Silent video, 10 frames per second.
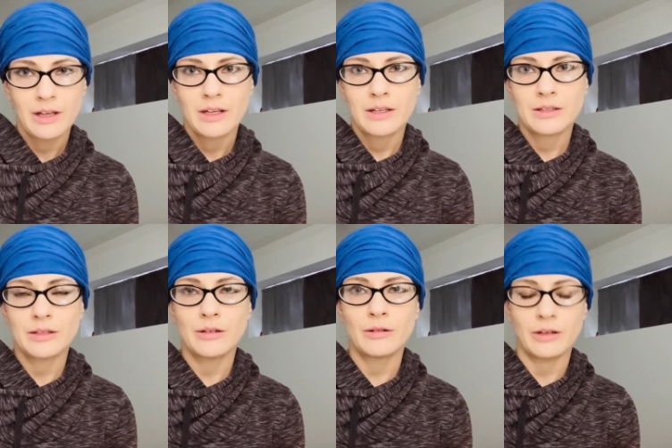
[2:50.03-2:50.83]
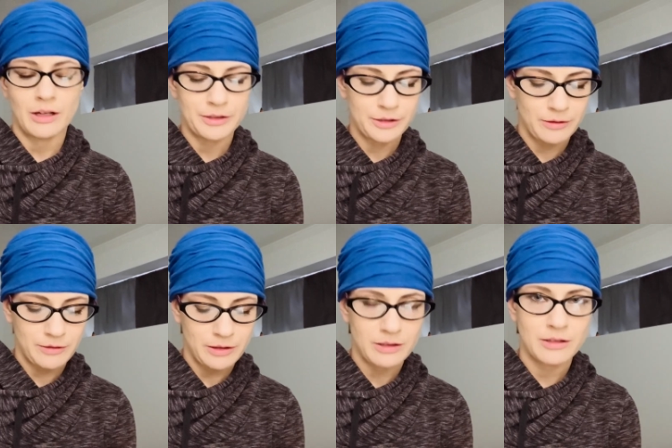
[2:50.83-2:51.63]
So also if
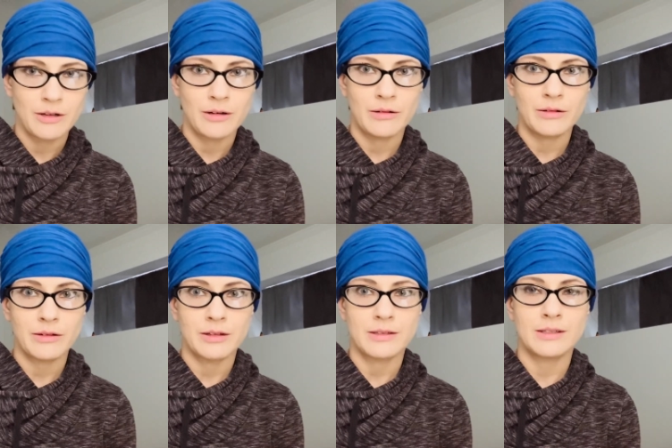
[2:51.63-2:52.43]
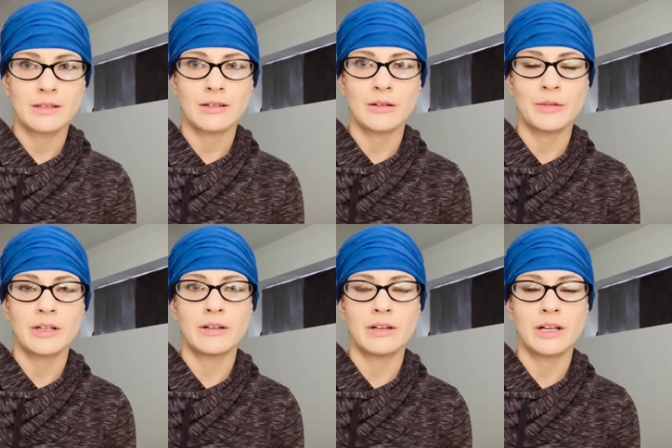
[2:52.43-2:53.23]
you didn't know, Sikh Dharma
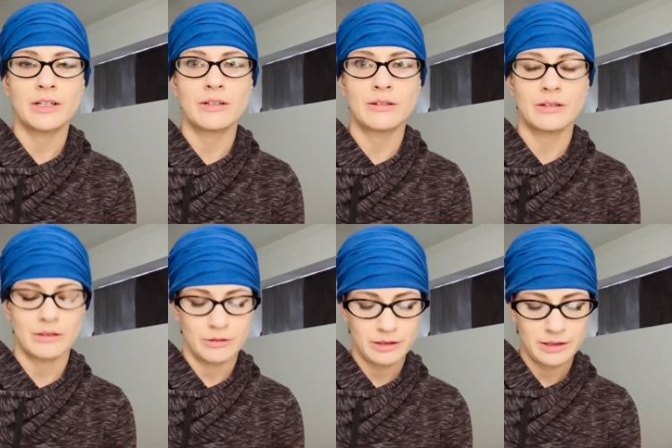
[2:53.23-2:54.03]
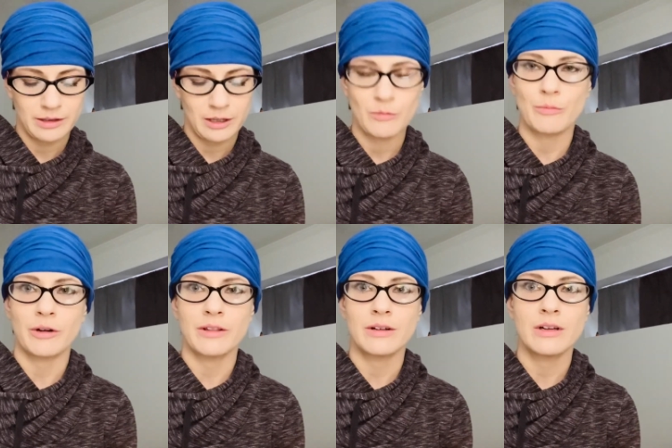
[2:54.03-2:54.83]
International or Sikh Dharma
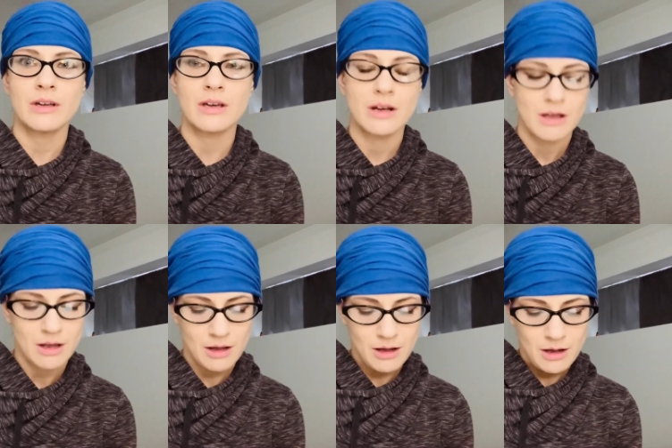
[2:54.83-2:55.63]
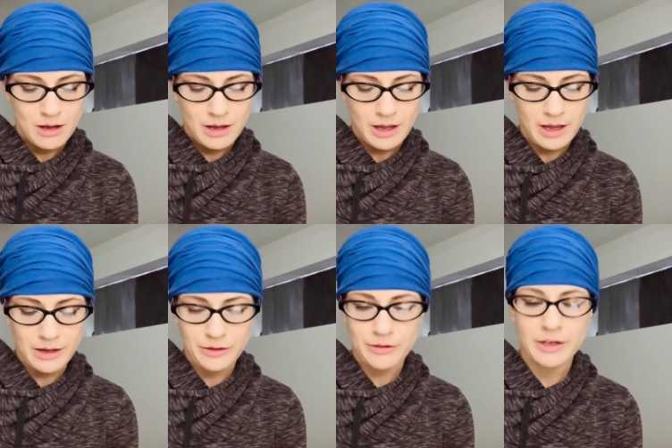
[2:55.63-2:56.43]
Brotherhood
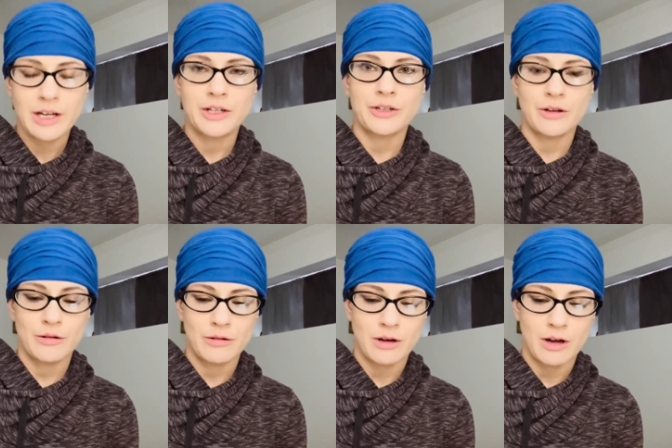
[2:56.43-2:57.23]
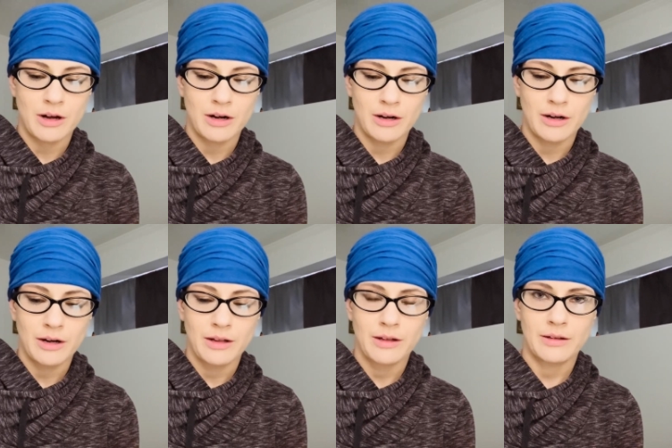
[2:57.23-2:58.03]
and 3HO
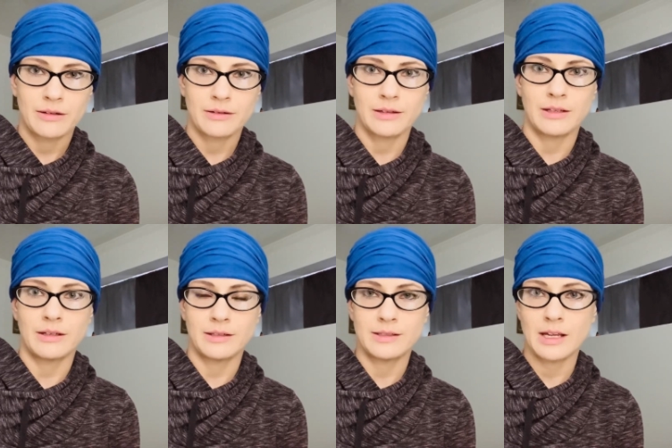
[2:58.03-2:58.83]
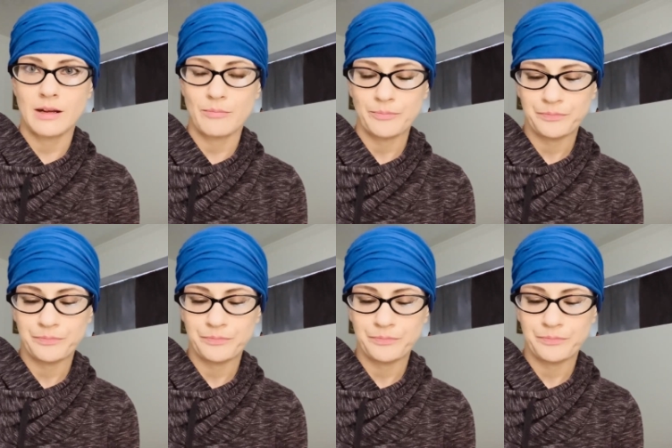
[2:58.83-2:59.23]
are the same